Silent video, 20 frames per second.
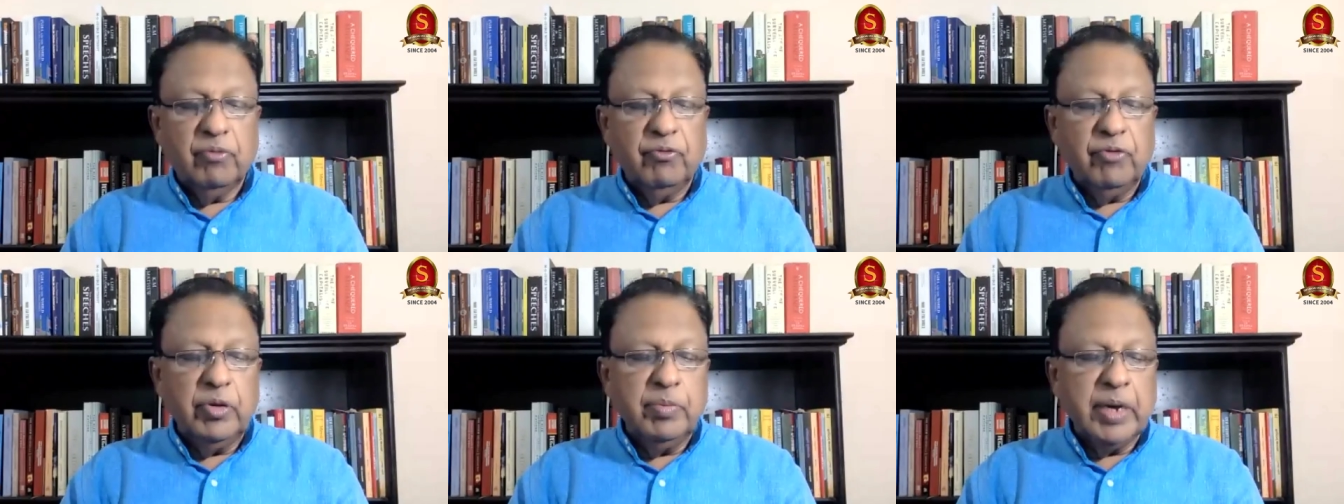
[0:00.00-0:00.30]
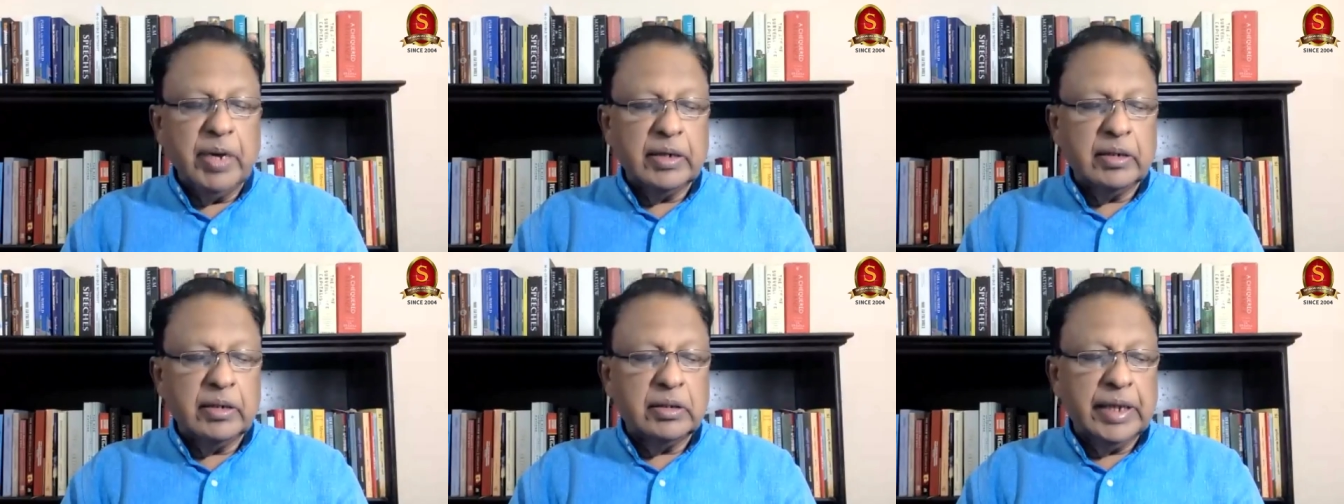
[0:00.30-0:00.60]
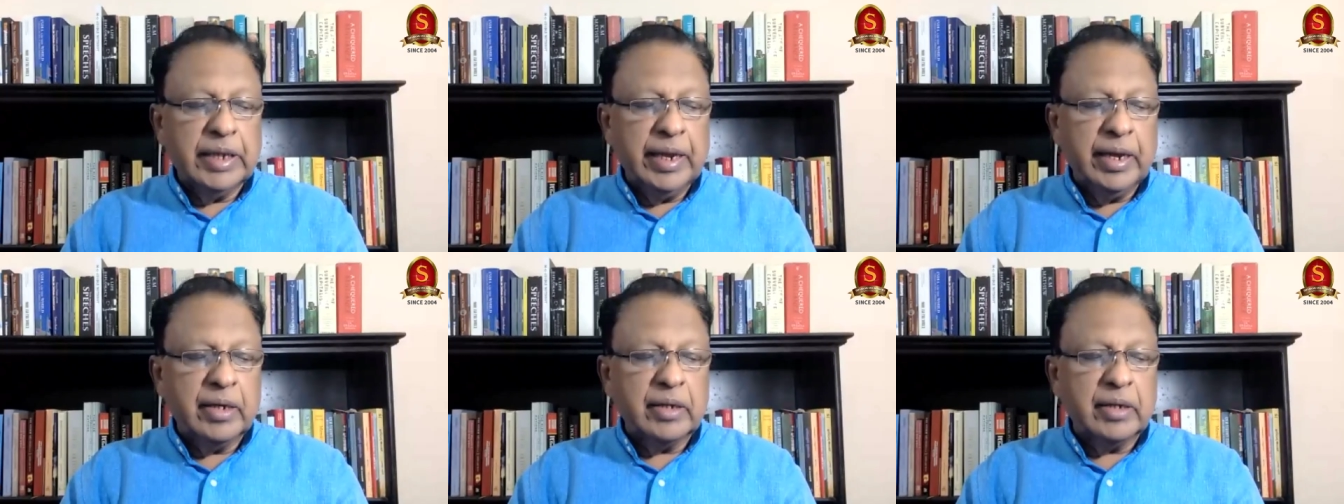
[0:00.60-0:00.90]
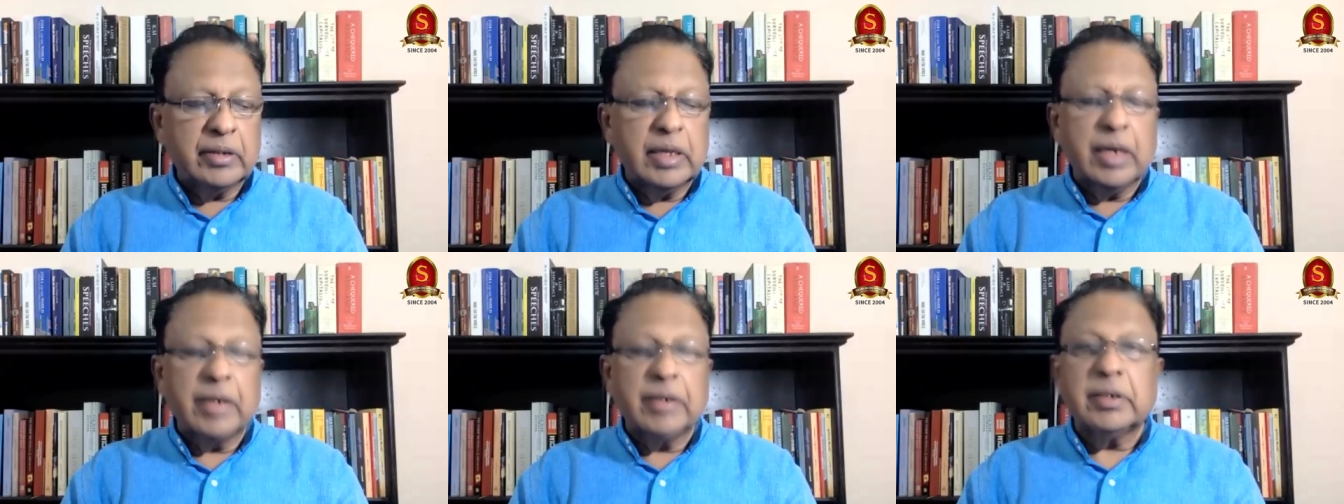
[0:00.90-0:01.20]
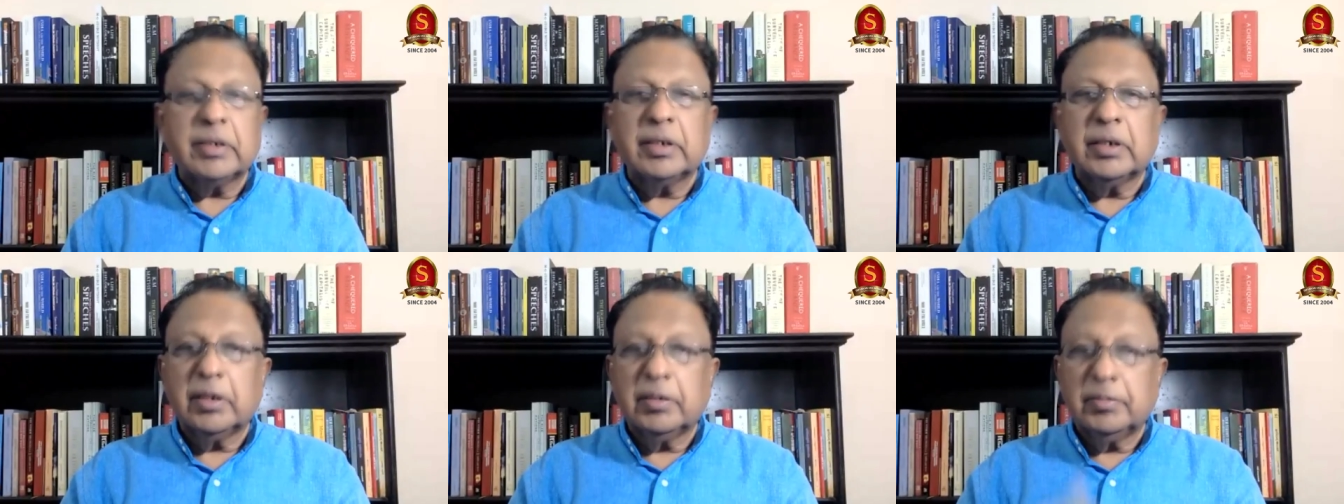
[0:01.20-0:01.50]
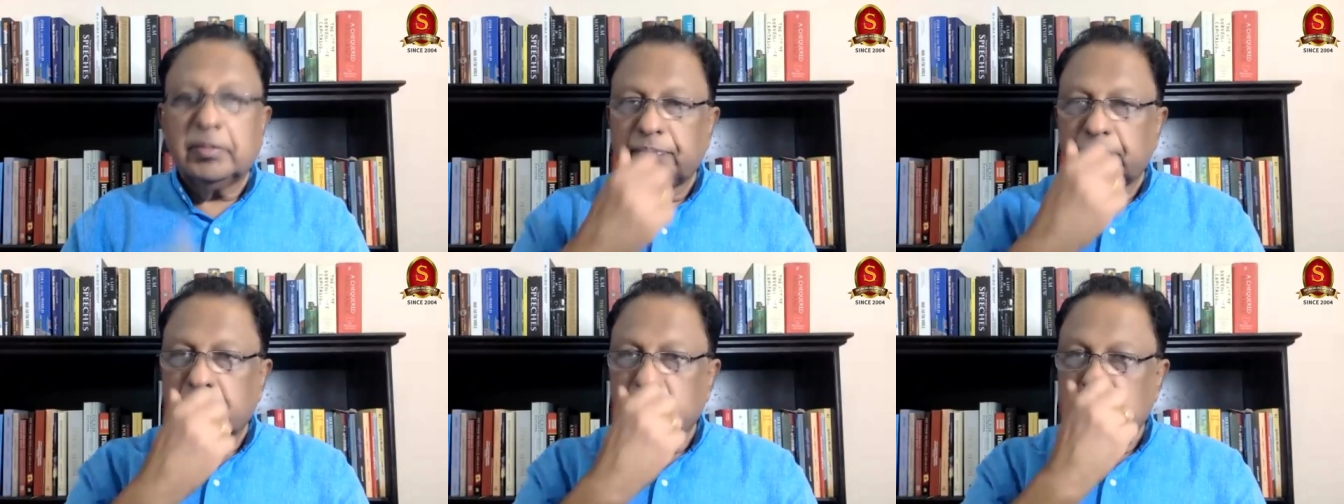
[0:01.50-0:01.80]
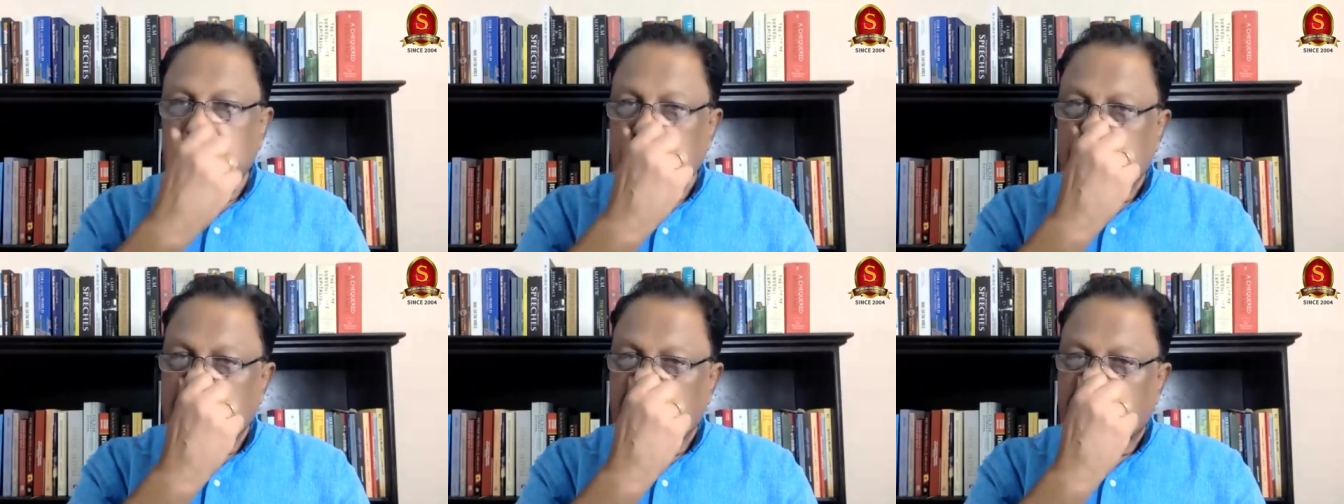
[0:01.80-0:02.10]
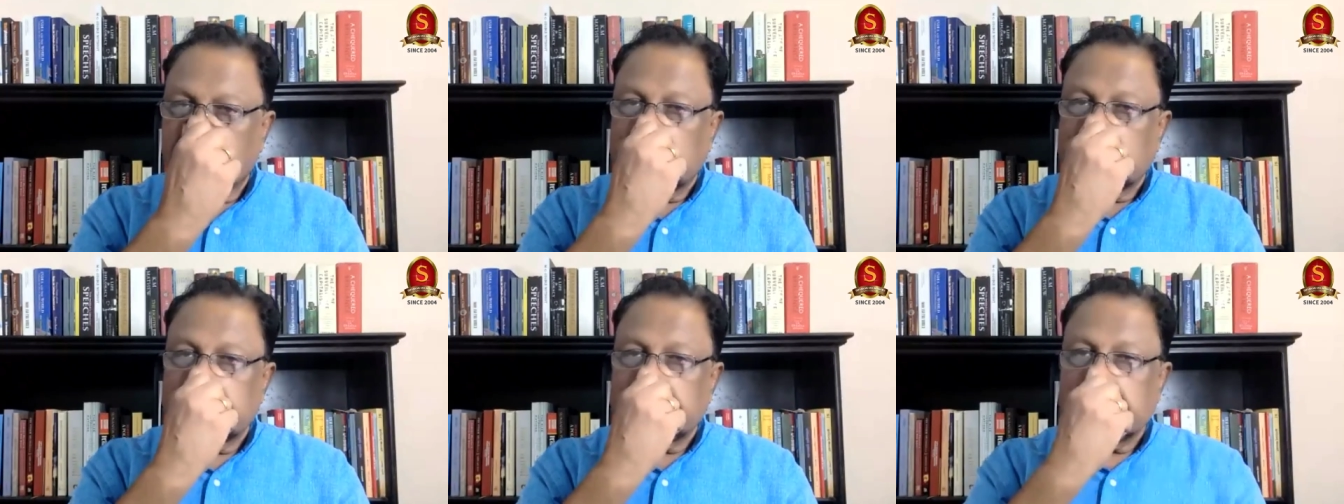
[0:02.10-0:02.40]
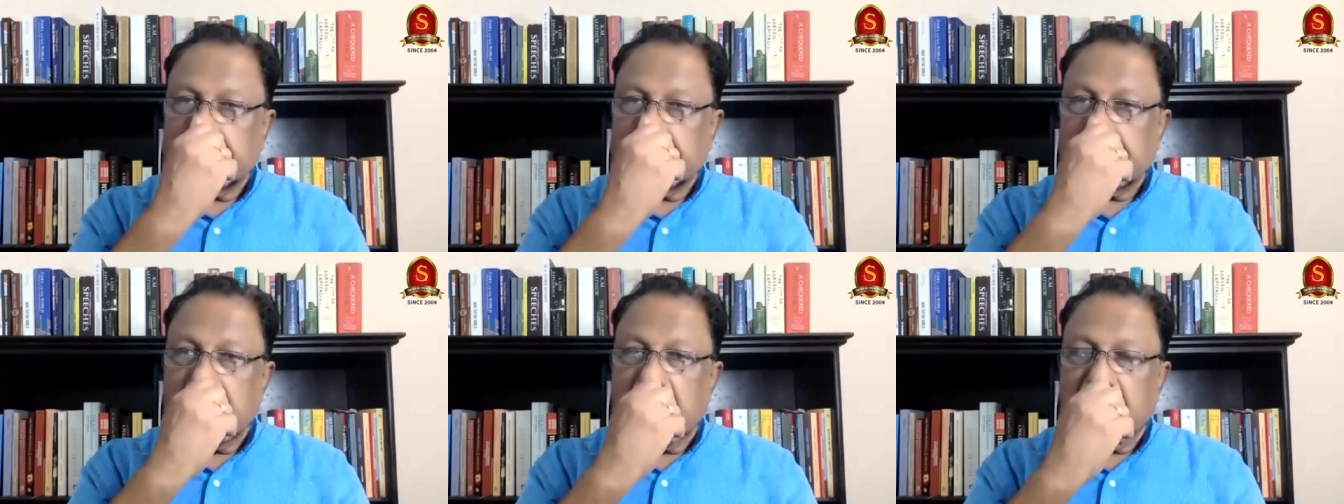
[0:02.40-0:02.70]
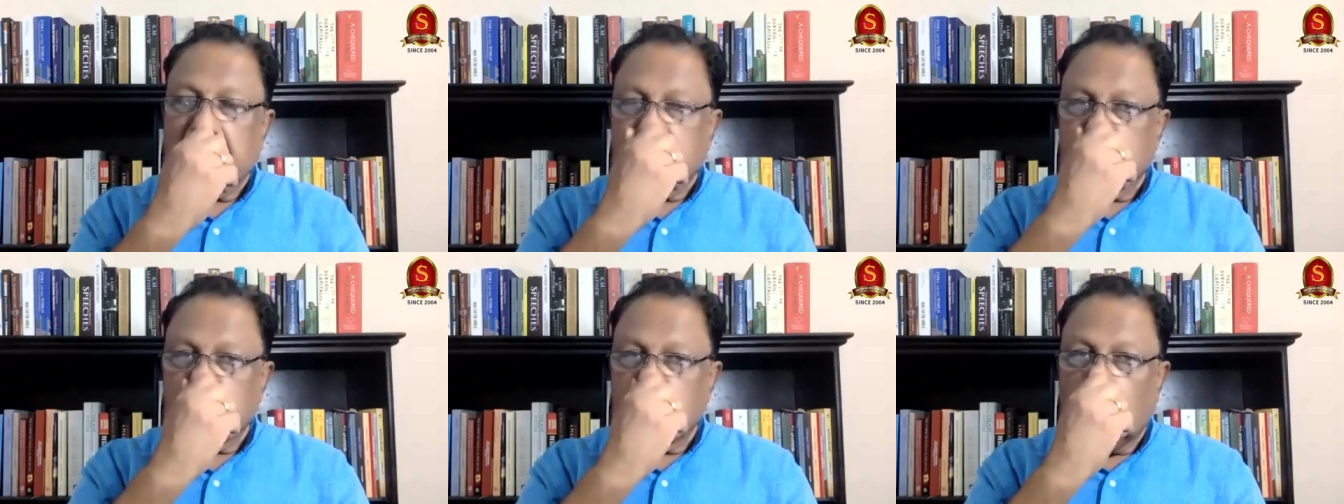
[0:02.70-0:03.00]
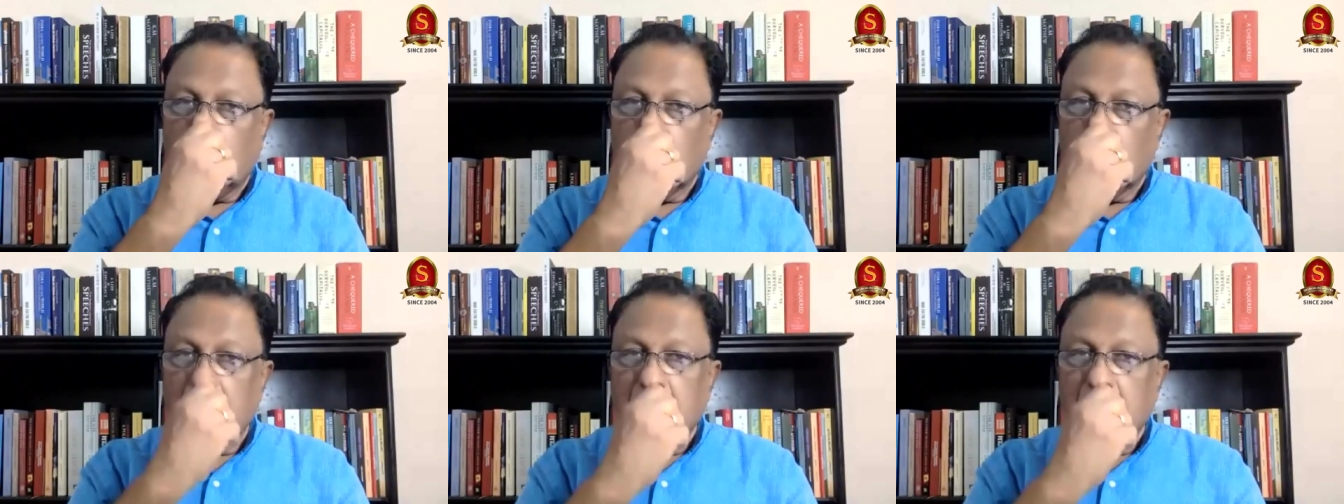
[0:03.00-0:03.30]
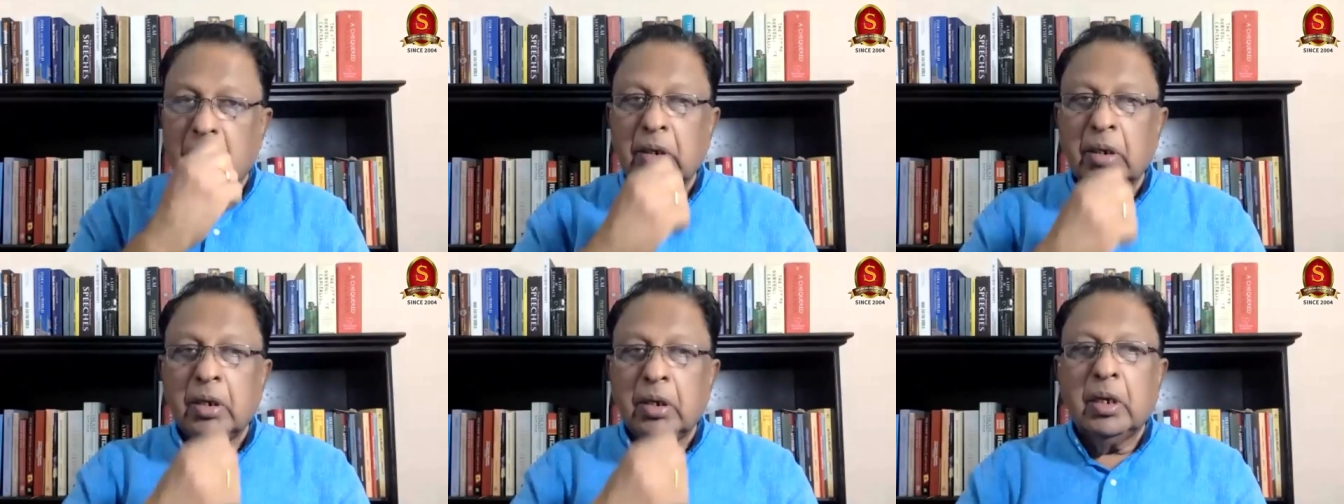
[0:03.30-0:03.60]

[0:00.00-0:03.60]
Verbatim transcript: We might think that um, these differences are small